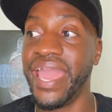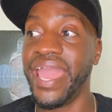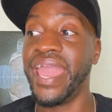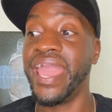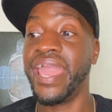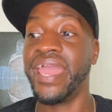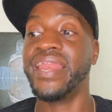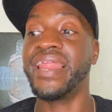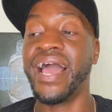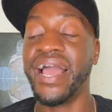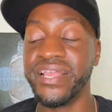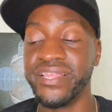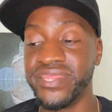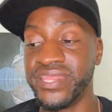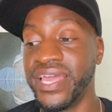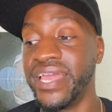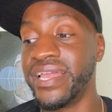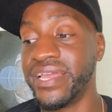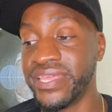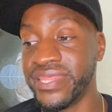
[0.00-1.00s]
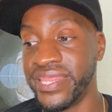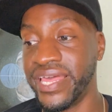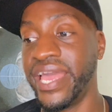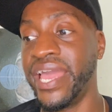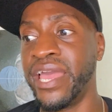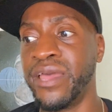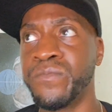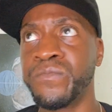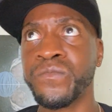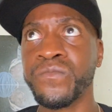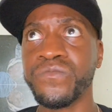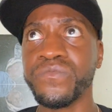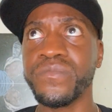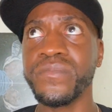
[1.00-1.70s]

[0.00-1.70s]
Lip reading: And I think that